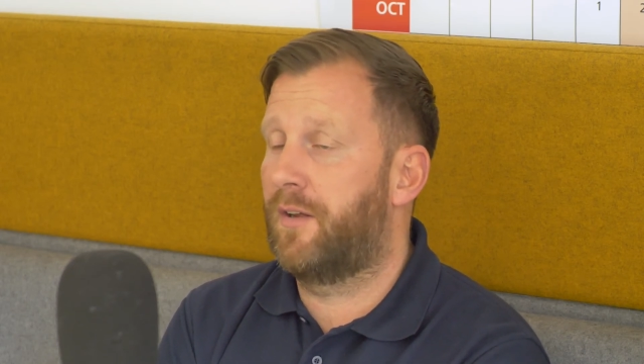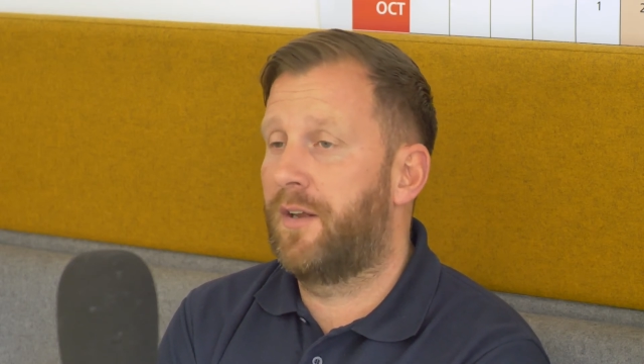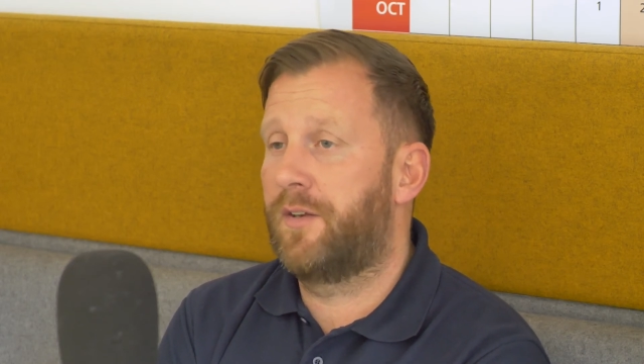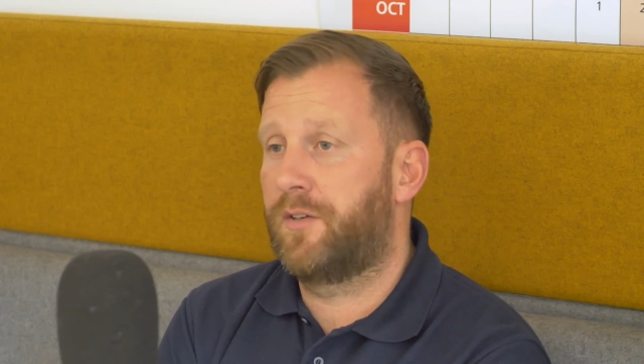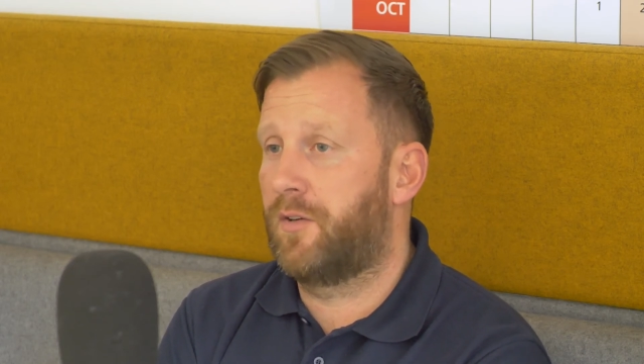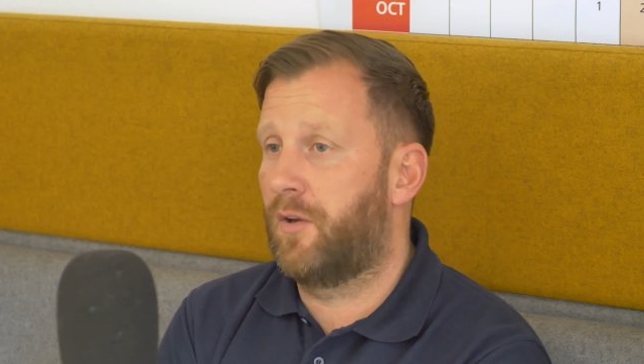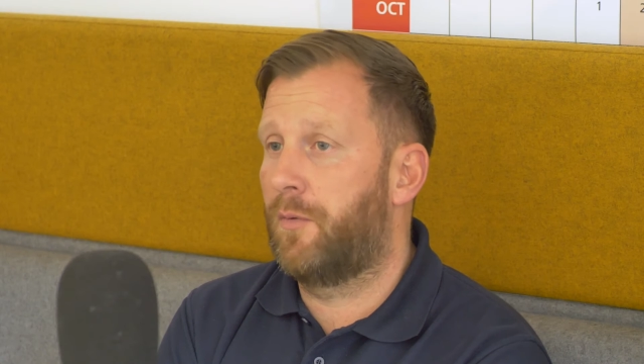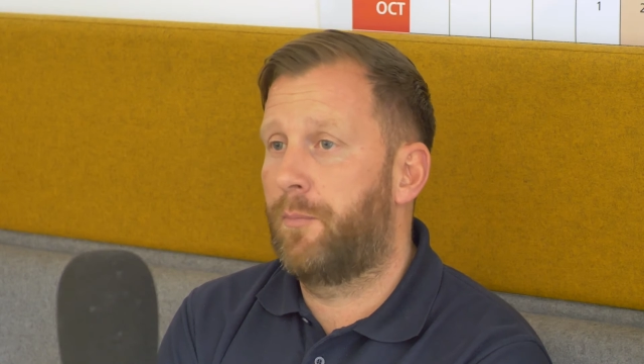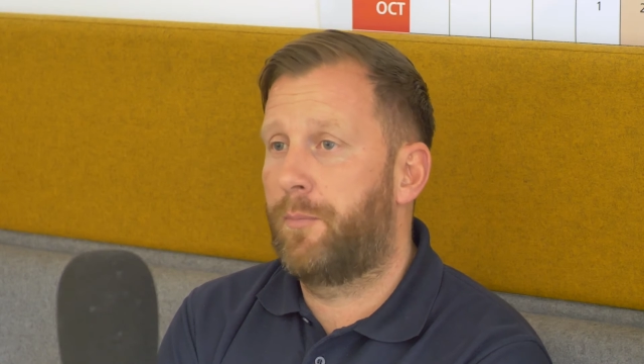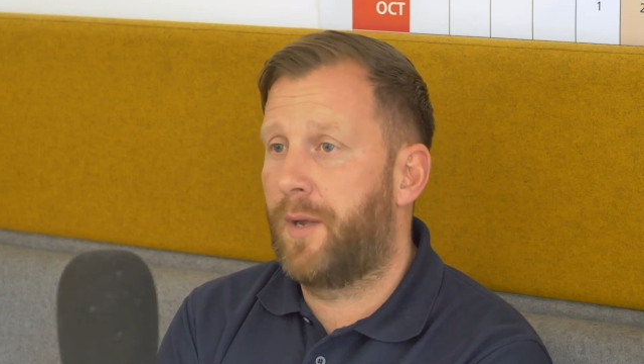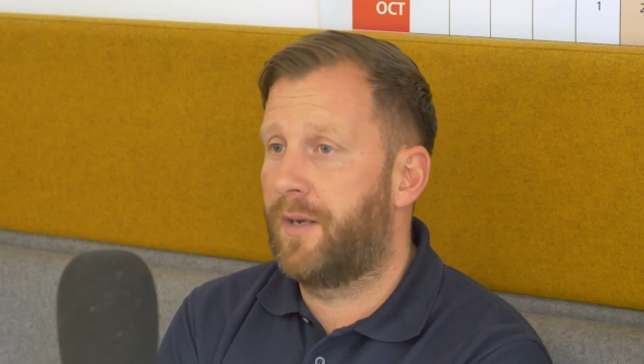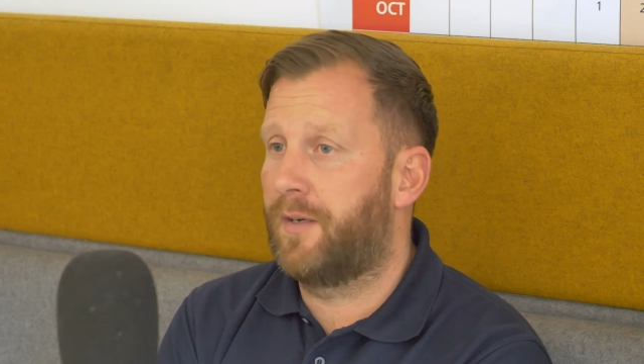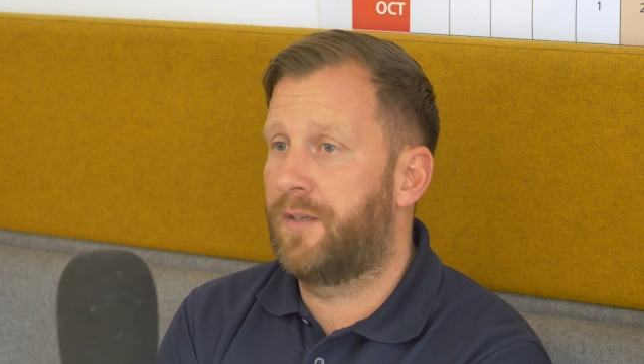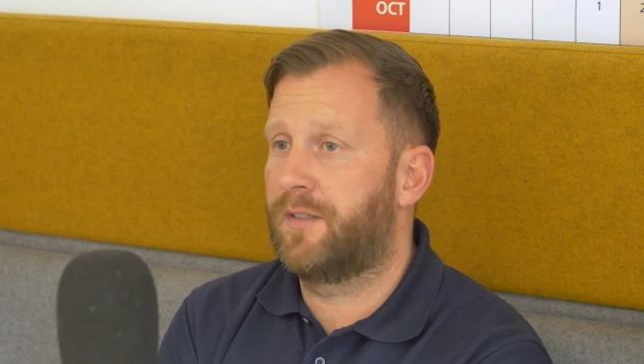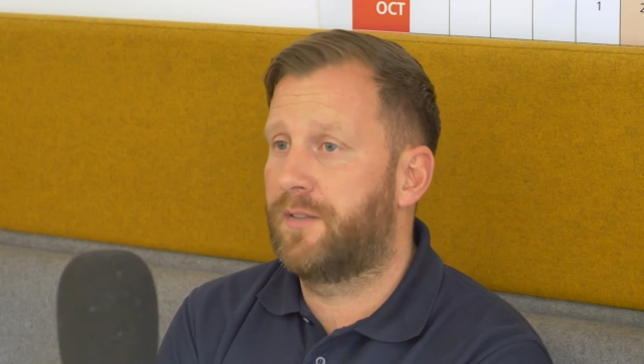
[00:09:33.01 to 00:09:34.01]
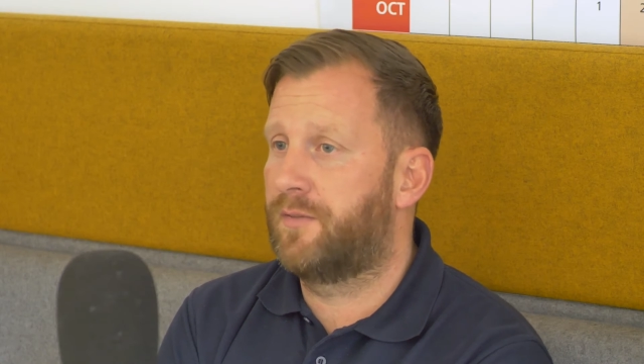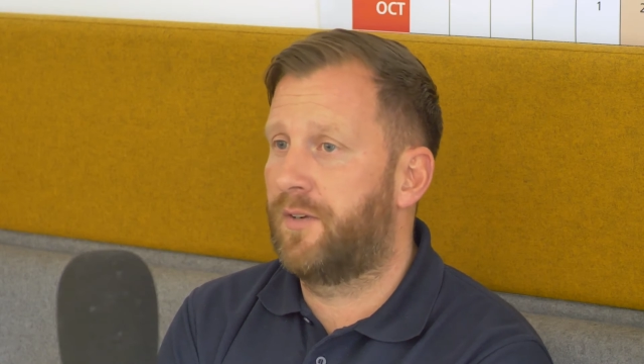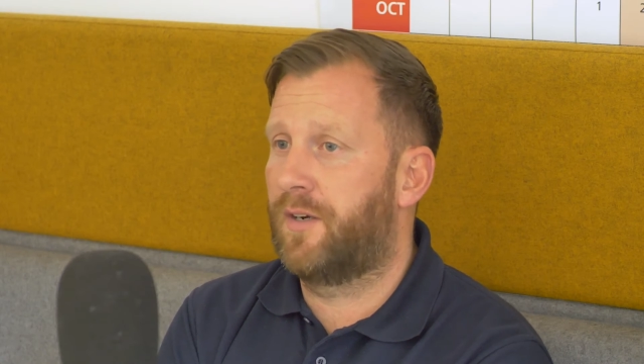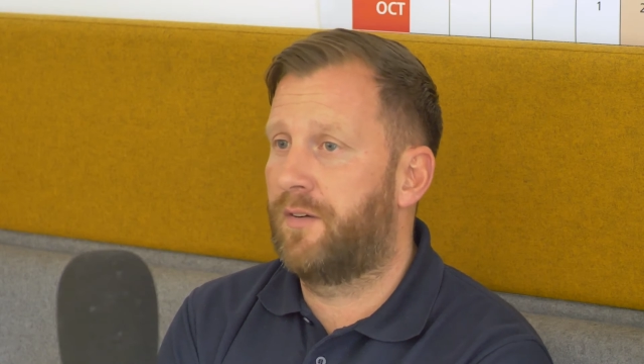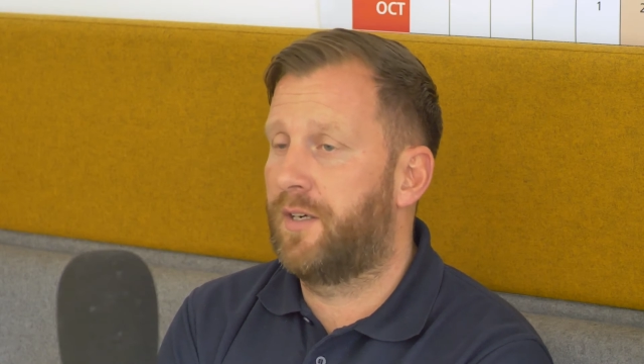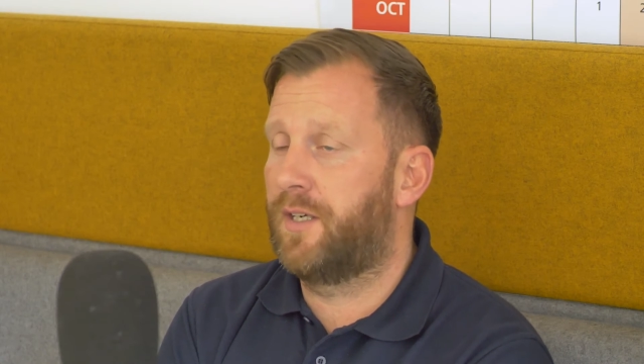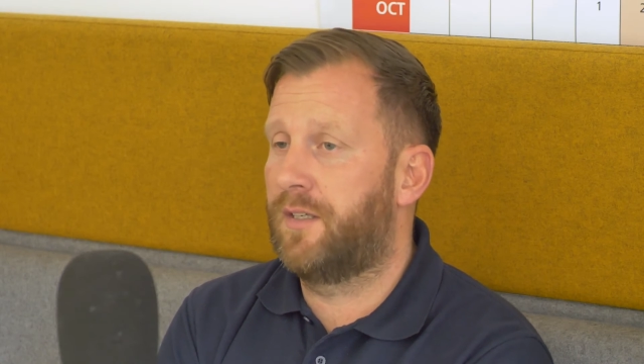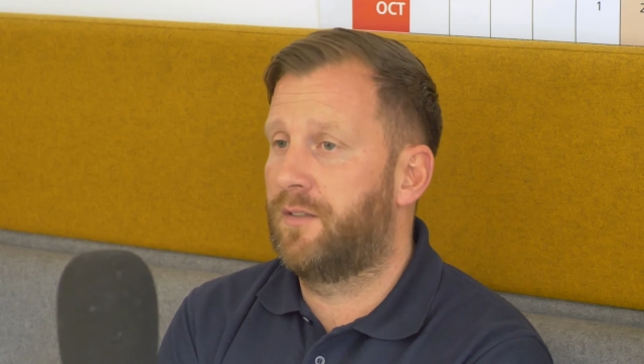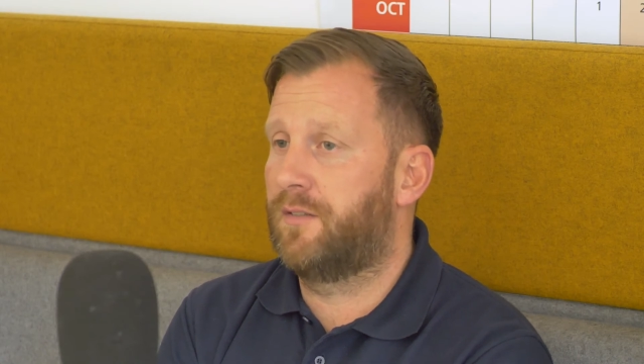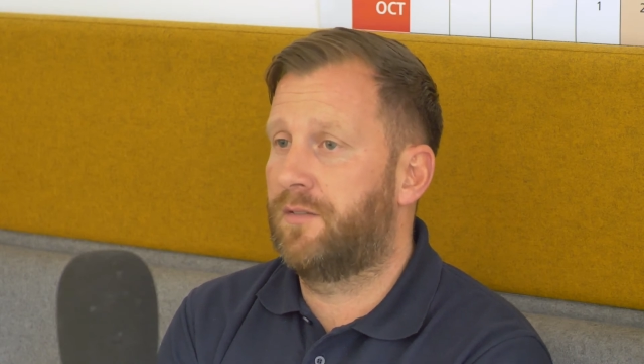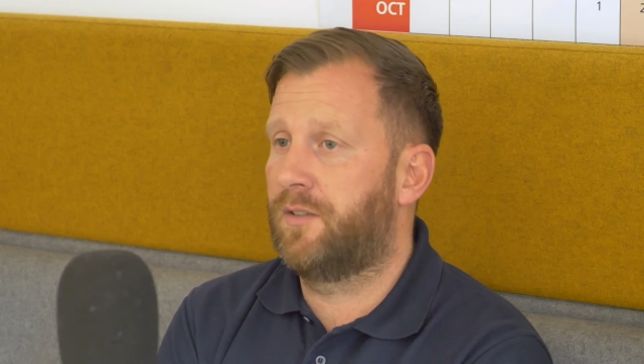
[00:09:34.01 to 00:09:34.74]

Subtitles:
and Ben is very,